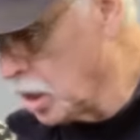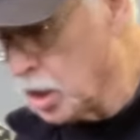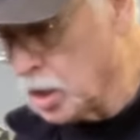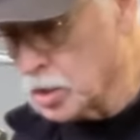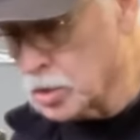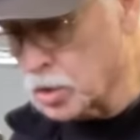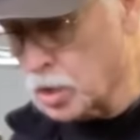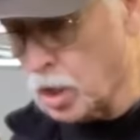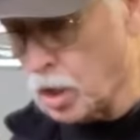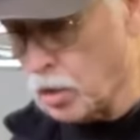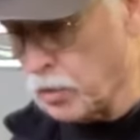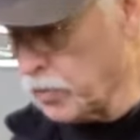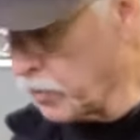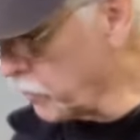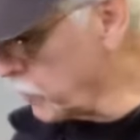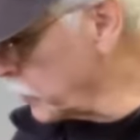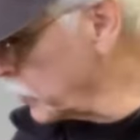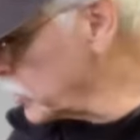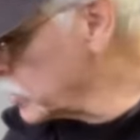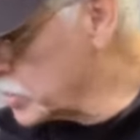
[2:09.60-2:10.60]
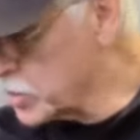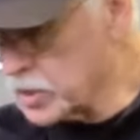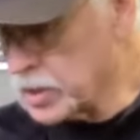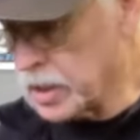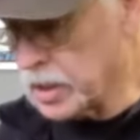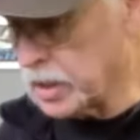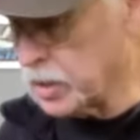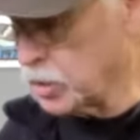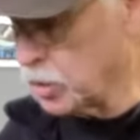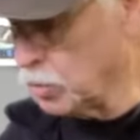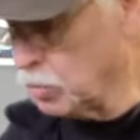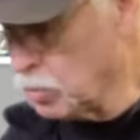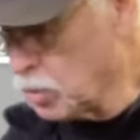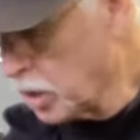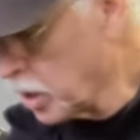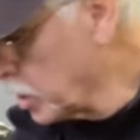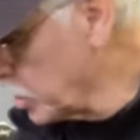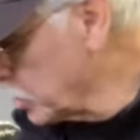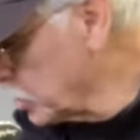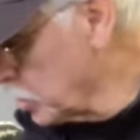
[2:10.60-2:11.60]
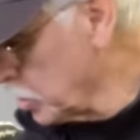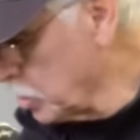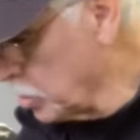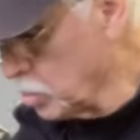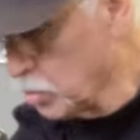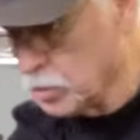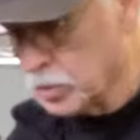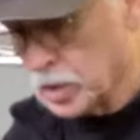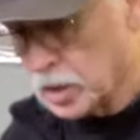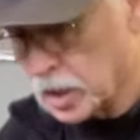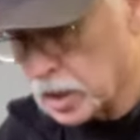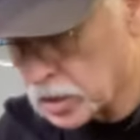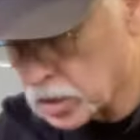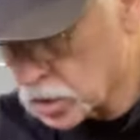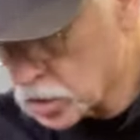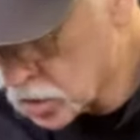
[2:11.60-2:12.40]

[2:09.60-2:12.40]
So the first thing you want to do, you got the